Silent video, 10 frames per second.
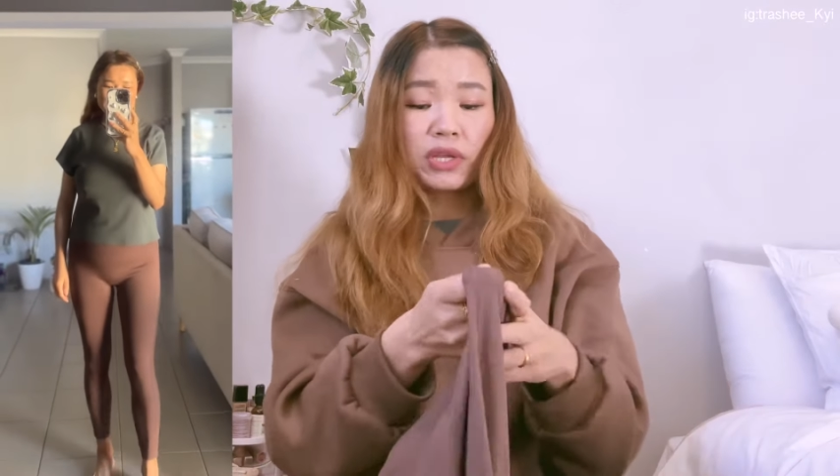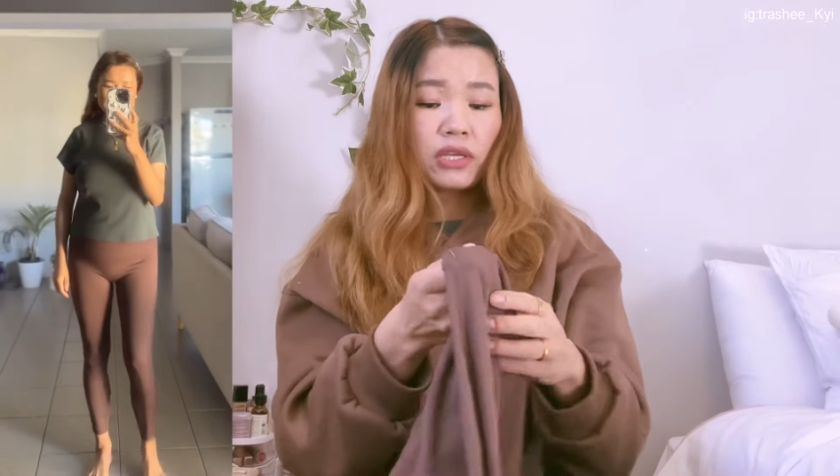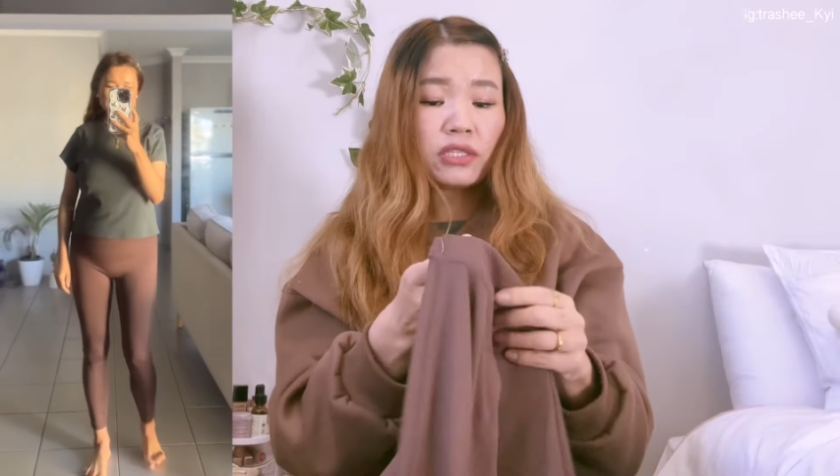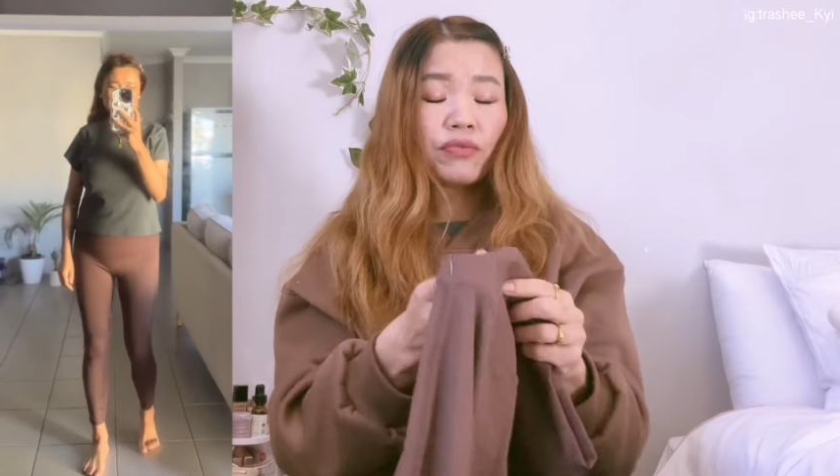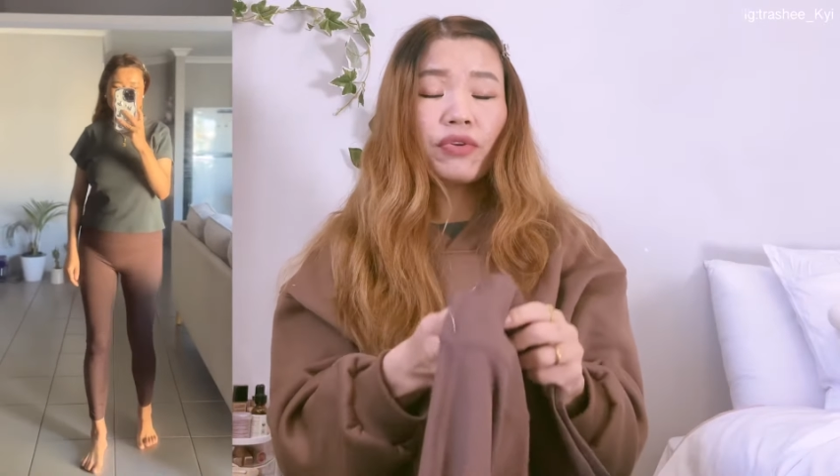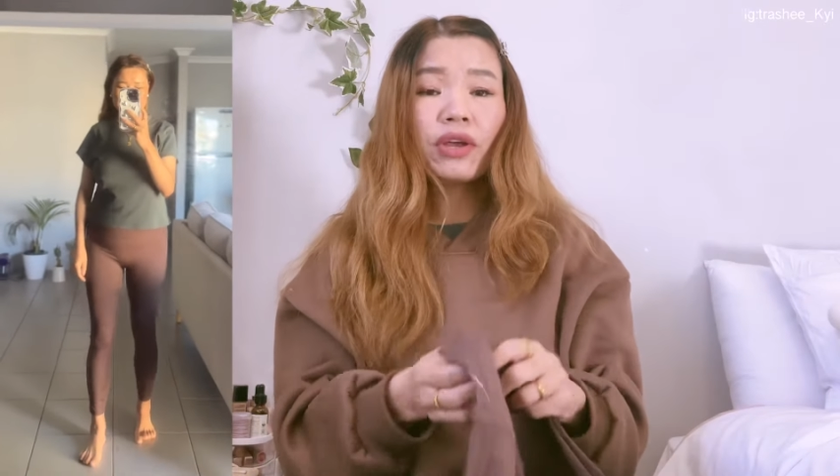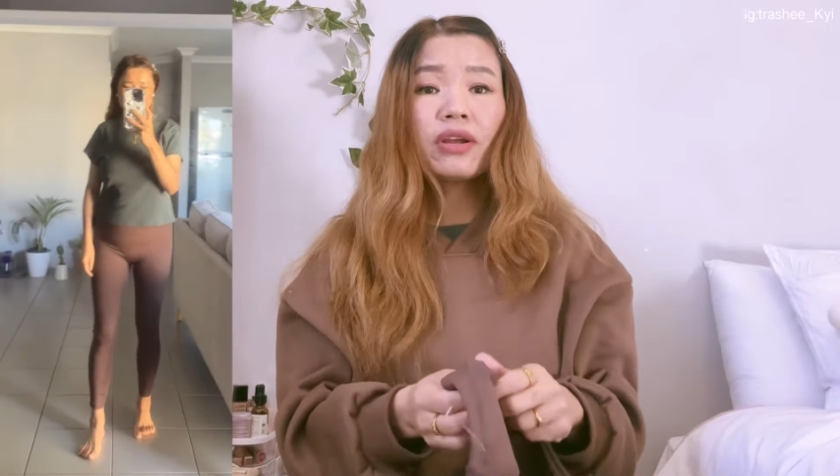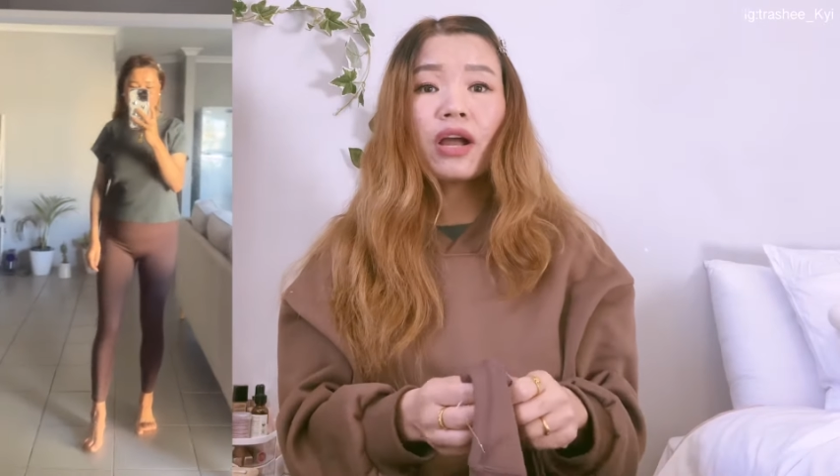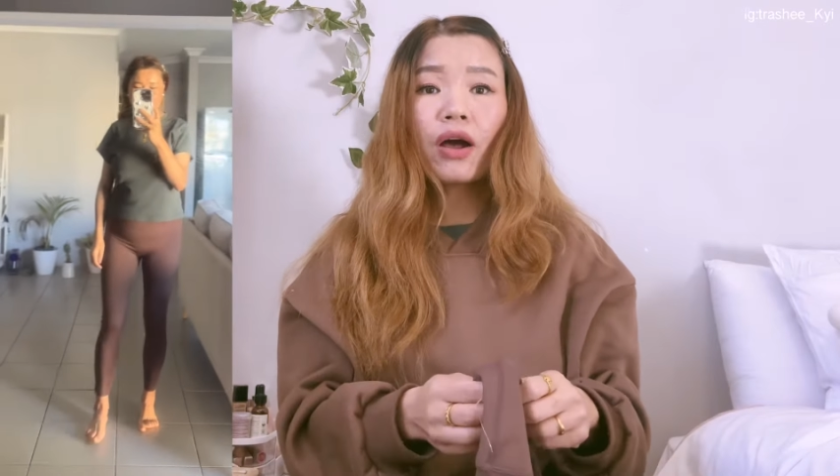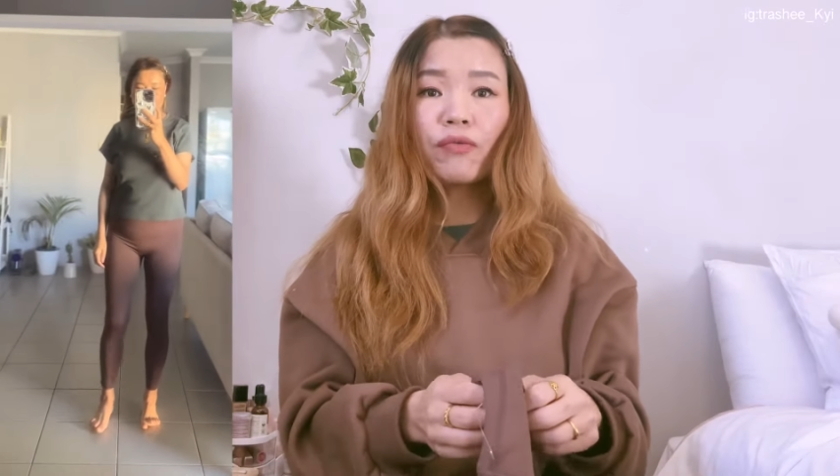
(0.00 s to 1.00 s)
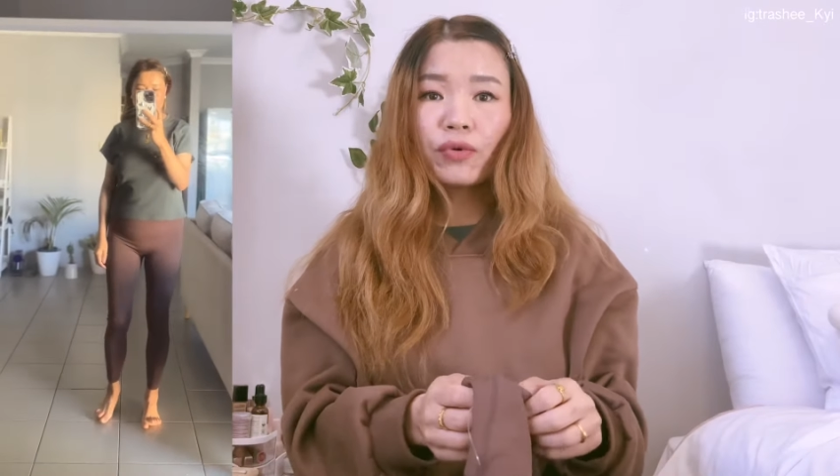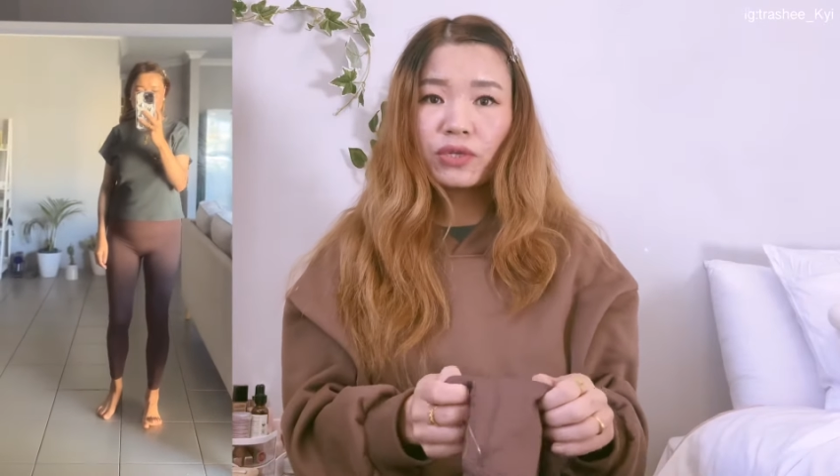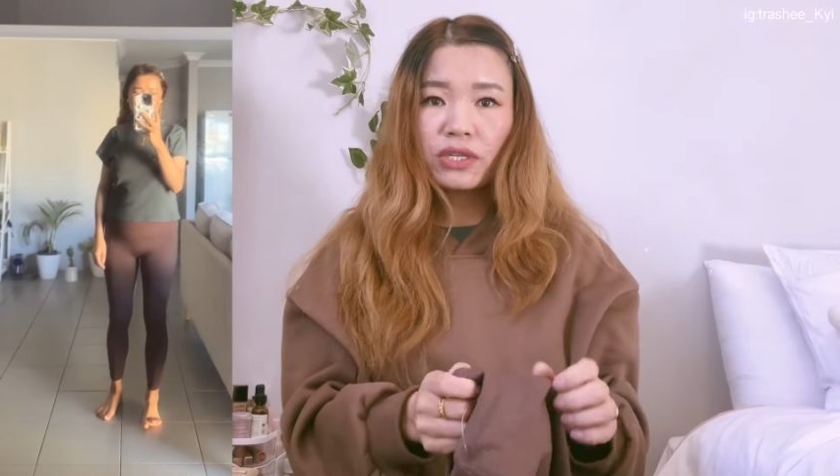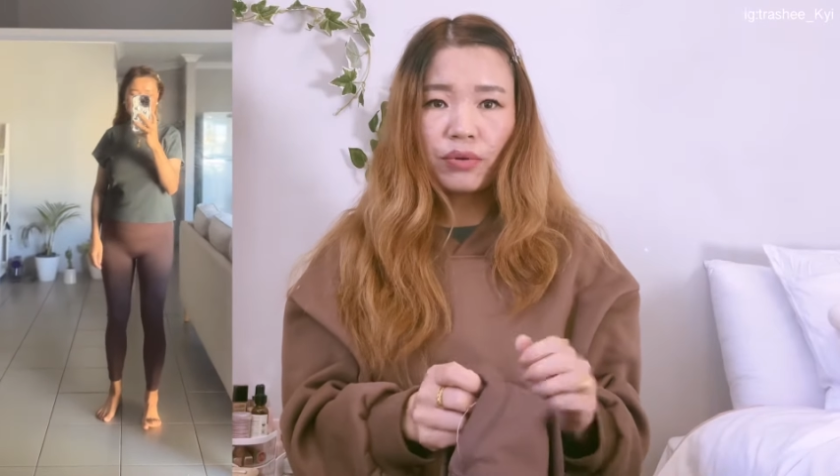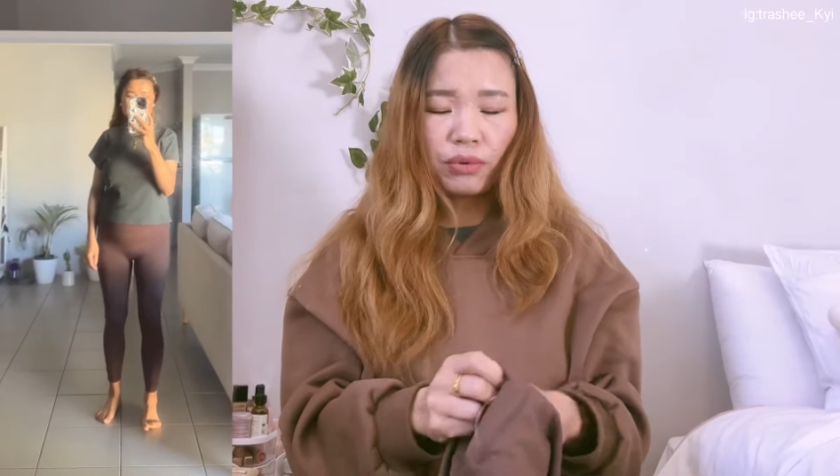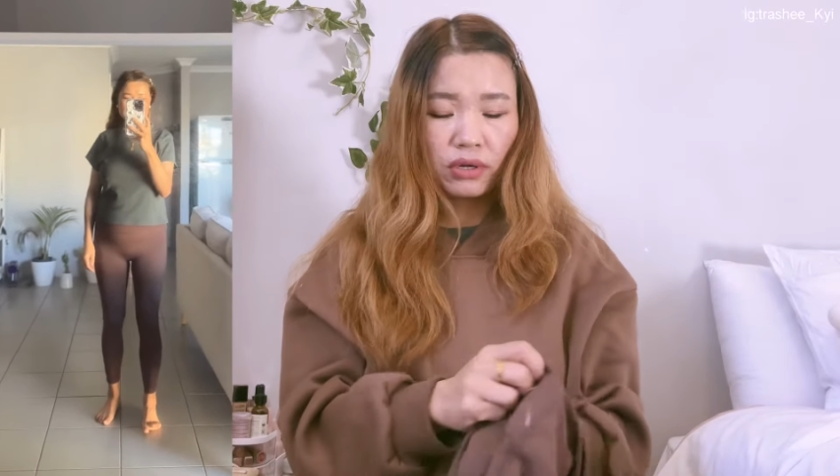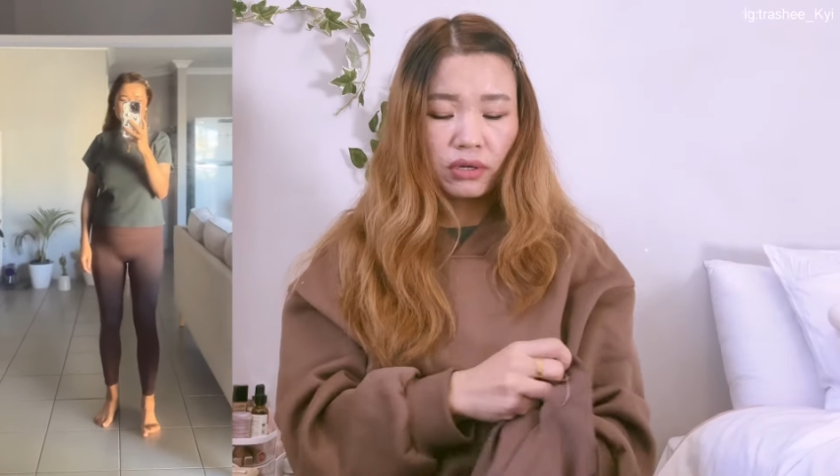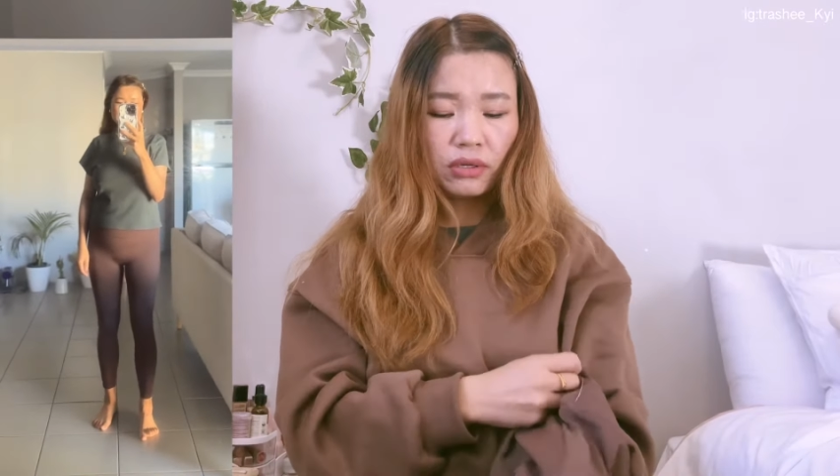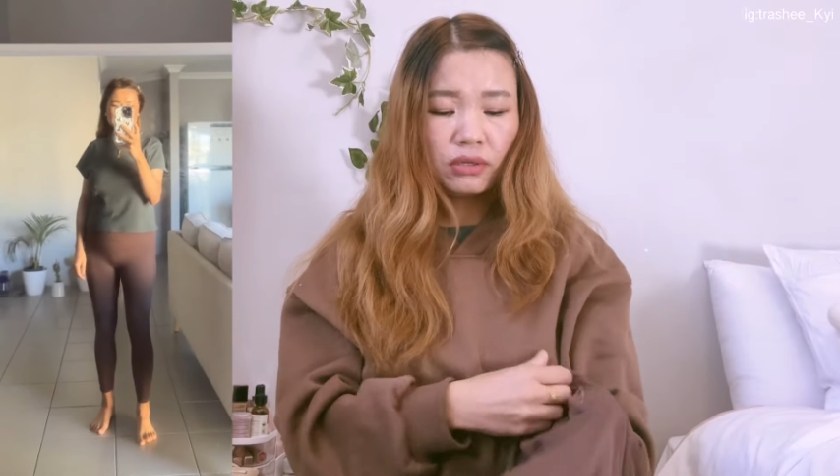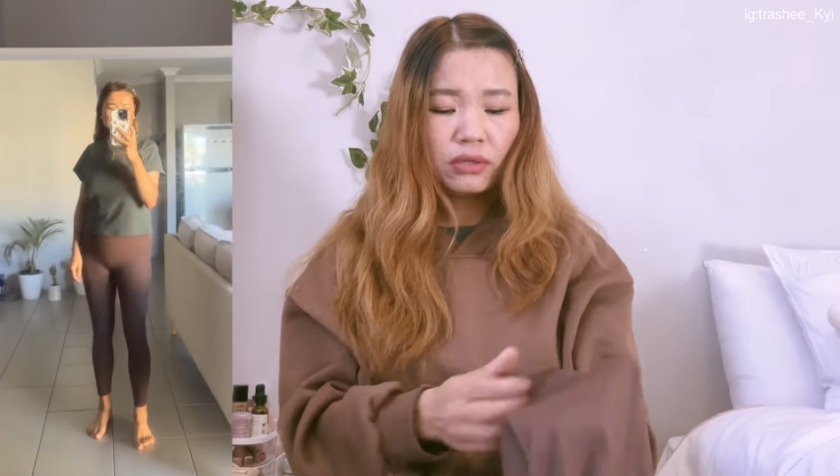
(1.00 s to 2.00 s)
it's very
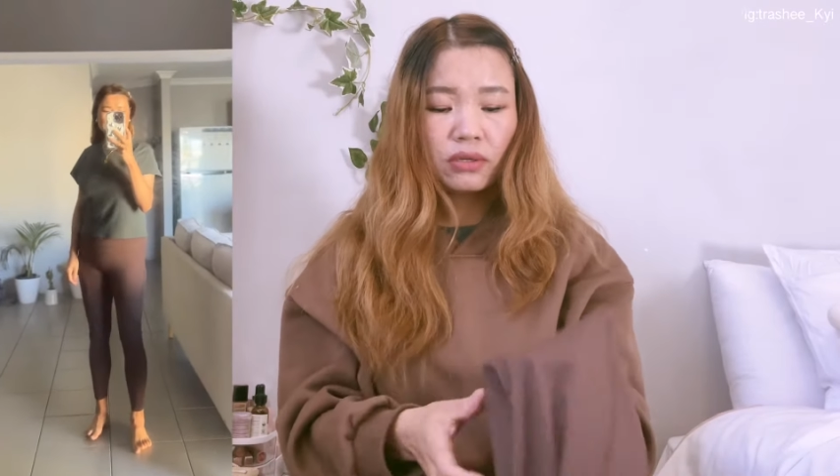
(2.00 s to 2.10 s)
comfortable